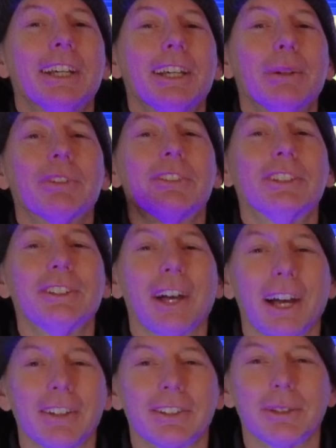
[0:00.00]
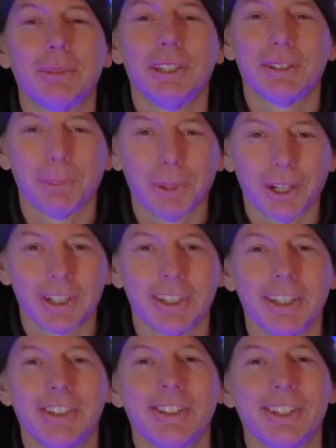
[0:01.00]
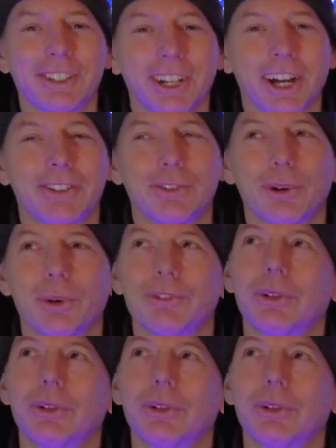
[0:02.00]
it was still asking me to plug in the DJI drone.